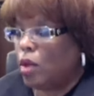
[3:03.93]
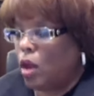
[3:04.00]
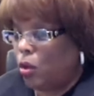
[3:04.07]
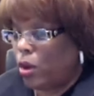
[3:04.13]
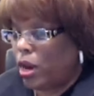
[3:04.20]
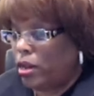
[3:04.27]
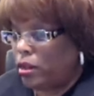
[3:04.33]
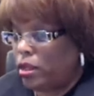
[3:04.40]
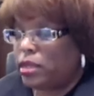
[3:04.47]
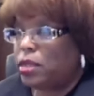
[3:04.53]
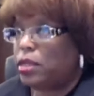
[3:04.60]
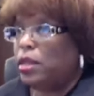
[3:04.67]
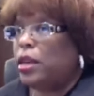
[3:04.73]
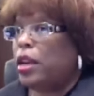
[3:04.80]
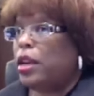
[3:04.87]
All right,
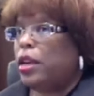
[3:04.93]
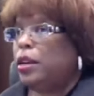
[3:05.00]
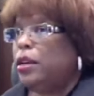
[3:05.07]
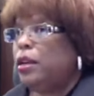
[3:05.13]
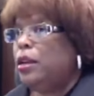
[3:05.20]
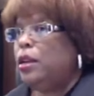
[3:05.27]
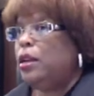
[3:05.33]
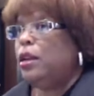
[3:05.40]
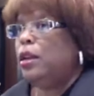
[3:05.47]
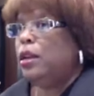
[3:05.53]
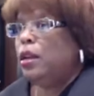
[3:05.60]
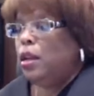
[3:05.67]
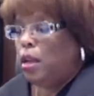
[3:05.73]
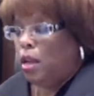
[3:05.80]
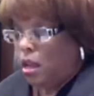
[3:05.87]
that's denied.
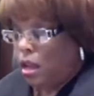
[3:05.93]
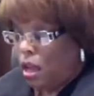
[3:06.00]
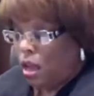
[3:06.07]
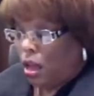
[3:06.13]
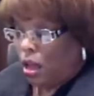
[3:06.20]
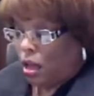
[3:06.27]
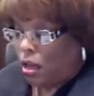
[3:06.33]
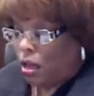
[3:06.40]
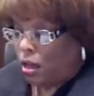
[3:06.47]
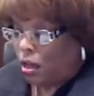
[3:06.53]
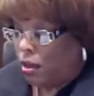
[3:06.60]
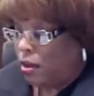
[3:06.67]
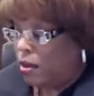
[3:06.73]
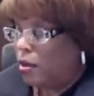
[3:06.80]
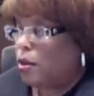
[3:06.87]
Could my
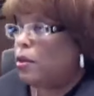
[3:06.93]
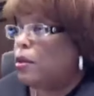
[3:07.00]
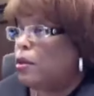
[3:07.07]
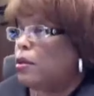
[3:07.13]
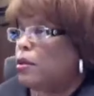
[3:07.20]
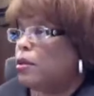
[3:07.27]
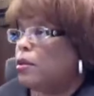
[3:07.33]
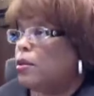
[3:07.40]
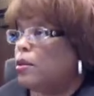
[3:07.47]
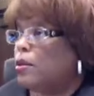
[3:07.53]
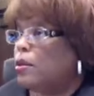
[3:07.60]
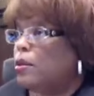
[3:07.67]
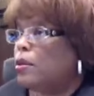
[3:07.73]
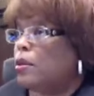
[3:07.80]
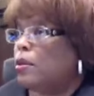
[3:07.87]
client sit in the jury
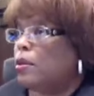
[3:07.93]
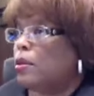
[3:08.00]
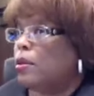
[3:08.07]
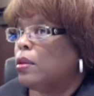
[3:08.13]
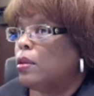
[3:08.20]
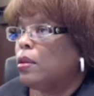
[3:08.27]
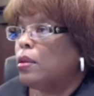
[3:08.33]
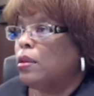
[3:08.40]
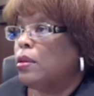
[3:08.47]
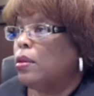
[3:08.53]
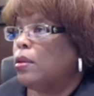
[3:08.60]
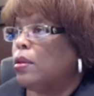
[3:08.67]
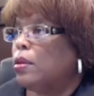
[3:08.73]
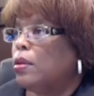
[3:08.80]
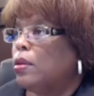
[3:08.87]
box so he wouldn't be
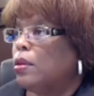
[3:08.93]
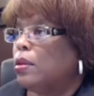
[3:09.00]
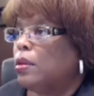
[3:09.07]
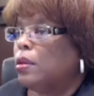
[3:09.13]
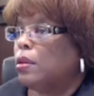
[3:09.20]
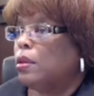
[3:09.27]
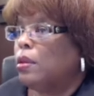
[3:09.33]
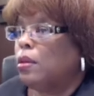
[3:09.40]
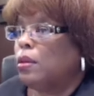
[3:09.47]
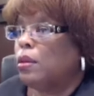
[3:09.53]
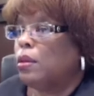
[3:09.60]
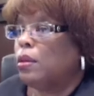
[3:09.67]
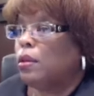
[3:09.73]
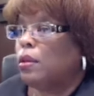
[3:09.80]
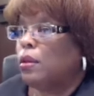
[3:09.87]
in front of the
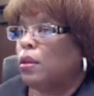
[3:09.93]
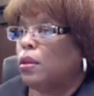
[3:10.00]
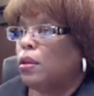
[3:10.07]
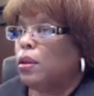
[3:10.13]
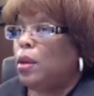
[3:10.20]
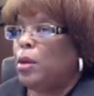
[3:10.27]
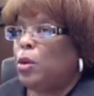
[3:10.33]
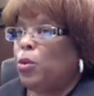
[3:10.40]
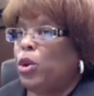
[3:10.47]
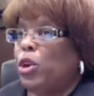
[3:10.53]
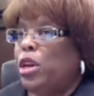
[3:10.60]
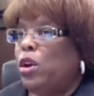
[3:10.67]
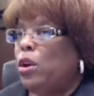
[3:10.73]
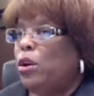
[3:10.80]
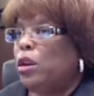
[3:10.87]
YouTube? I mean, we're
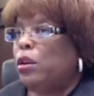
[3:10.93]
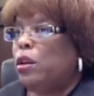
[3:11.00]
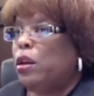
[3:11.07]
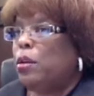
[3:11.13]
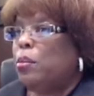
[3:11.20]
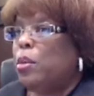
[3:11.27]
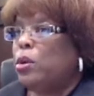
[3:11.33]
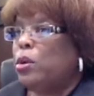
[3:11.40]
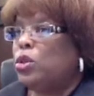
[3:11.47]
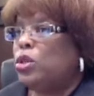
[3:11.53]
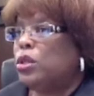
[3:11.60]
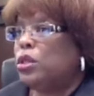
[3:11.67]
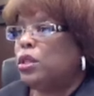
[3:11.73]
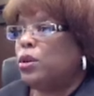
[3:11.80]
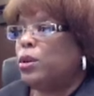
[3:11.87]
here on a, a
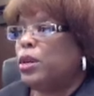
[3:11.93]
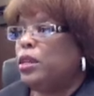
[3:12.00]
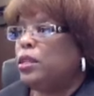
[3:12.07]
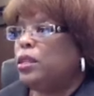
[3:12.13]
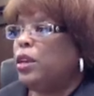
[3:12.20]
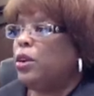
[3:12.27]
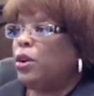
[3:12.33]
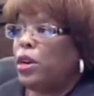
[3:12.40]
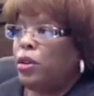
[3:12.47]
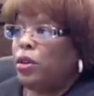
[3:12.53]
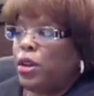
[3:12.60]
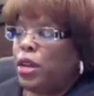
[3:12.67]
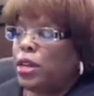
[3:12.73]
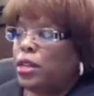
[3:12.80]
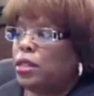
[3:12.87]
motion, so he's here, or
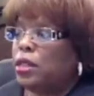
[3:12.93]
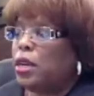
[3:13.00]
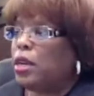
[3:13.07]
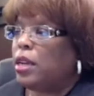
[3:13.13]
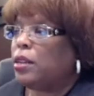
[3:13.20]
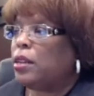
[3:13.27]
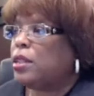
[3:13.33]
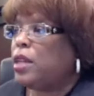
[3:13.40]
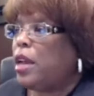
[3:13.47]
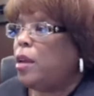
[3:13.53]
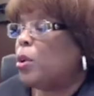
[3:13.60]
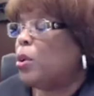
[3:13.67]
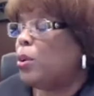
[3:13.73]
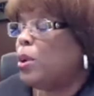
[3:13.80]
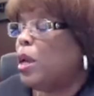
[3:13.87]
either he can sit at the
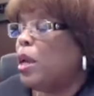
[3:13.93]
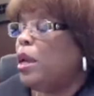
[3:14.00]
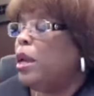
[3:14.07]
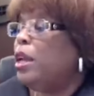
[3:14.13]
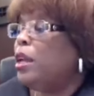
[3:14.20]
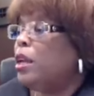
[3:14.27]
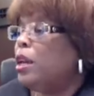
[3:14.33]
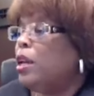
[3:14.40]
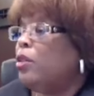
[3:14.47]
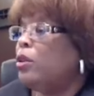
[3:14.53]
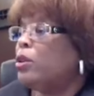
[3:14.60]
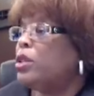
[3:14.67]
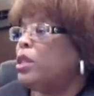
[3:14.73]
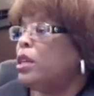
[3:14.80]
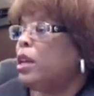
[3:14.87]
table. He can
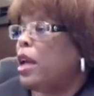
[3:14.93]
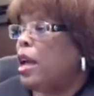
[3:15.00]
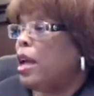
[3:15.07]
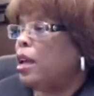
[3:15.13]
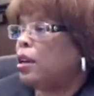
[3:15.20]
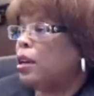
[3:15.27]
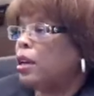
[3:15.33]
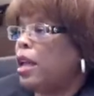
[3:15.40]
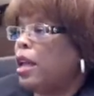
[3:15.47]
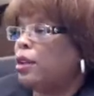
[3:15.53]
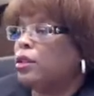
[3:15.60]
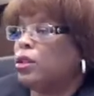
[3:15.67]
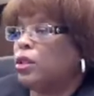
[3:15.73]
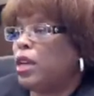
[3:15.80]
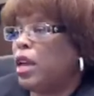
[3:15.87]
either sit at
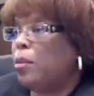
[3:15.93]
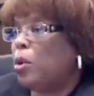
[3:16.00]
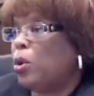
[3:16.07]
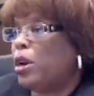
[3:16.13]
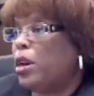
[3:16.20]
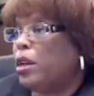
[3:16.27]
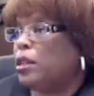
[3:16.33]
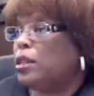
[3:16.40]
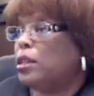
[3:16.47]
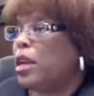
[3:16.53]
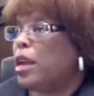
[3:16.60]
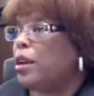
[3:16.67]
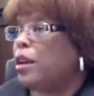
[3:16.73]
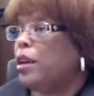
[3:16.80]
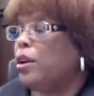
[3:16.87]
counsel table or he can
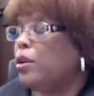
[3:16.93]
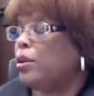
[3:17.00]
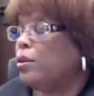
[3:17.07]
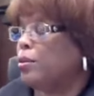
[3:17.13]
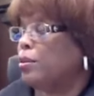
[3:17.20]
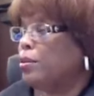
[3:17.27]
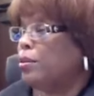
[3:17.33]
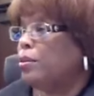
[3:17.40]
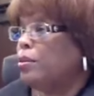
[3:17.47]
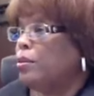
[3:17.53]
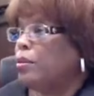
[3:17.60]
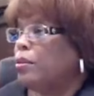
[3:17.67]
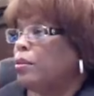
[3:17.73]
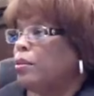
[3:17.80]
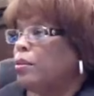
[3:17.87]
stand here. He
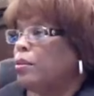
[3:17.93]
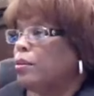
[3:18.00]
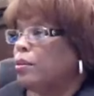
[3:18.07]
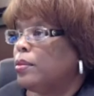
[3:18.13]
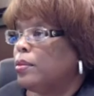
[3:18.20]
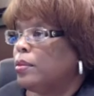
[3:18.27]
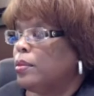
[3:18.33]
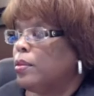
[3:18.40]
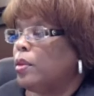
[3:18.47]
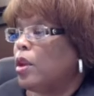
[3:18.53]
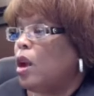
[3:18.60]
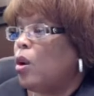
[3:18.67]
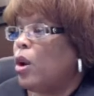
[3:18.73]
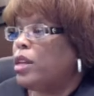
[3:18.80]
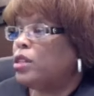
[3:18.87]
can sit at counsel
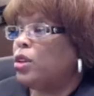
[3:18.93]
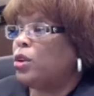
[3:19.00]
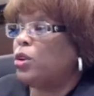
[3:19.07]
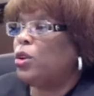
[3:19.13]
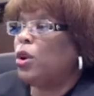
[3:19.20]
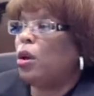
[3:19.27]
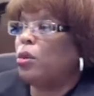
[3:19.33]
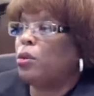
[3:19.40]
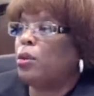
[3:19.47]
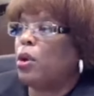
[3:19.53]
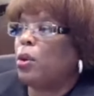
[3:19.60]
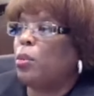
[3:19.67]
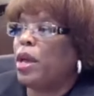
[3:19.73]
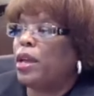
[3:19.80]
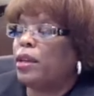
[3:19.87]
table. All right, so y'all
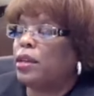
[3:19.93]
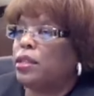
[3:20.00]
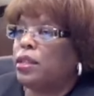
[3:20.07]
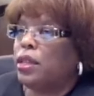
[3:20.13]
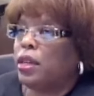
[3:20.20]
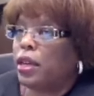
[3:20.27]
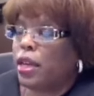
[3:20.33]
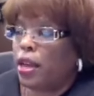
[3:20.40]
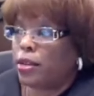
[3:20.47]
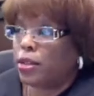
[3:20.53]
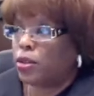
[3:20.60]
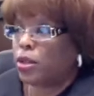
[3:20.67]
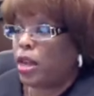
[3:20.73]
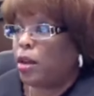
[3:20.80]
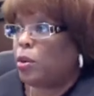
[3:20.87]
go back and sit at
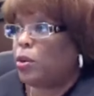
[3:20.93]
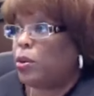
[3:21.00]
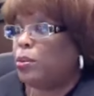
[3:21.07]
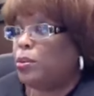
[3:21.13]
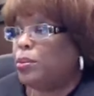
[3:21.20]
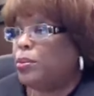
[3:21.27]
counsel table.